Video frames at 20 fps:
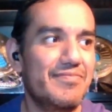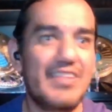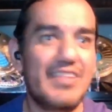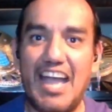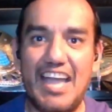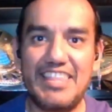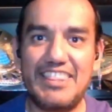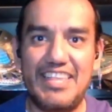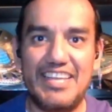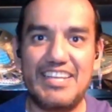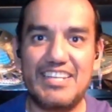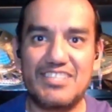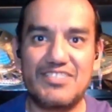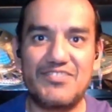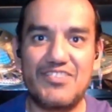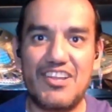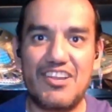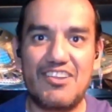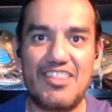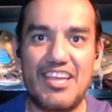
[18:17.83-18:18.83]
I think it's
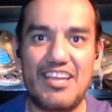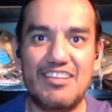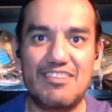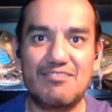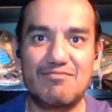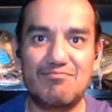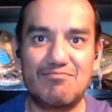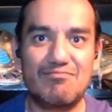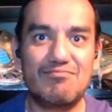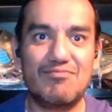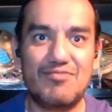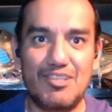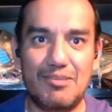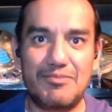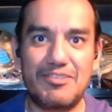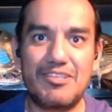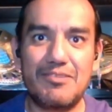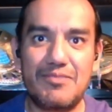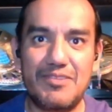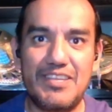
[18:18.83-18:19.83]
fair that
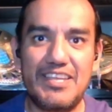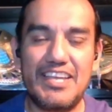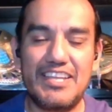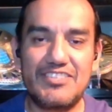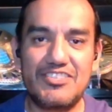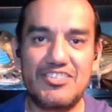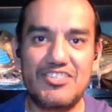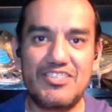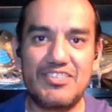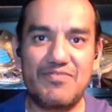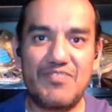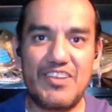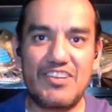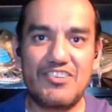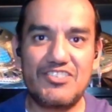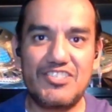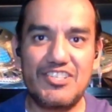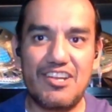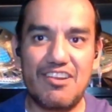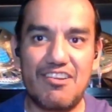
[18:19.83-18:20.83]
WWE gets its fair
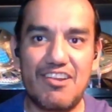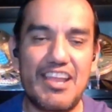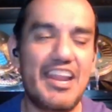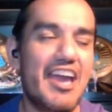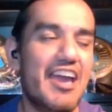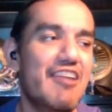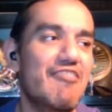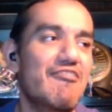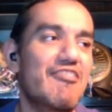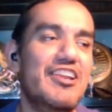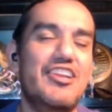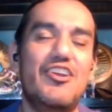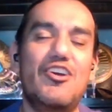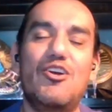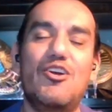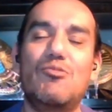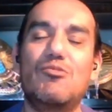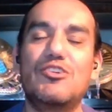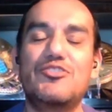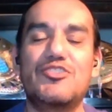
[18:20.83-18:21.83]
share. And I already
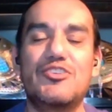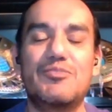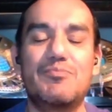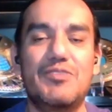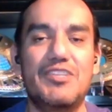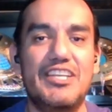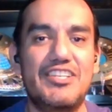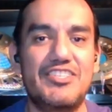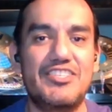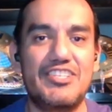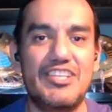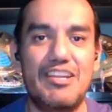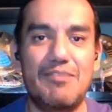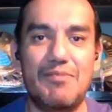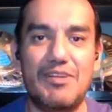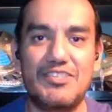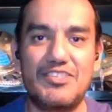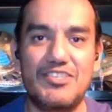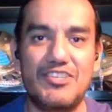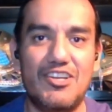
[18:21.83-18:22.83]
know what Triple H said
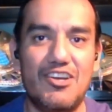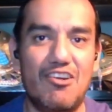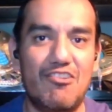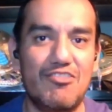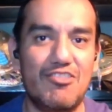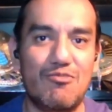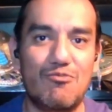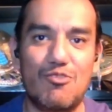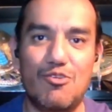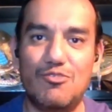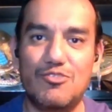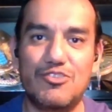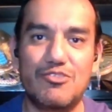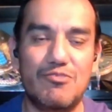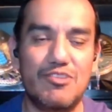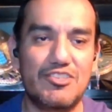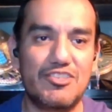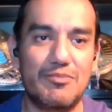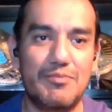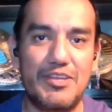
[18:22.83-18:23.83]
months ago on the road to
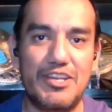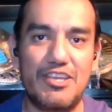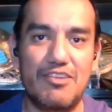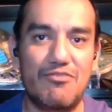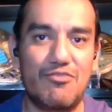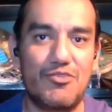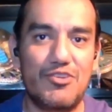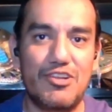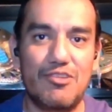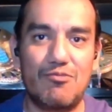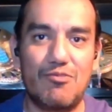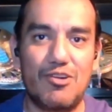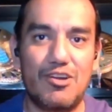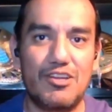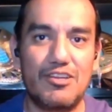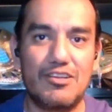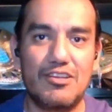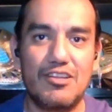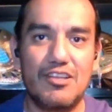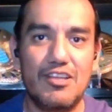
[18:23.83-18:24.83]
WrestleMania
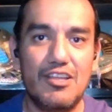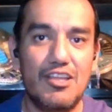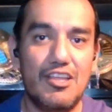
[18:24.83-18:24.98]
41.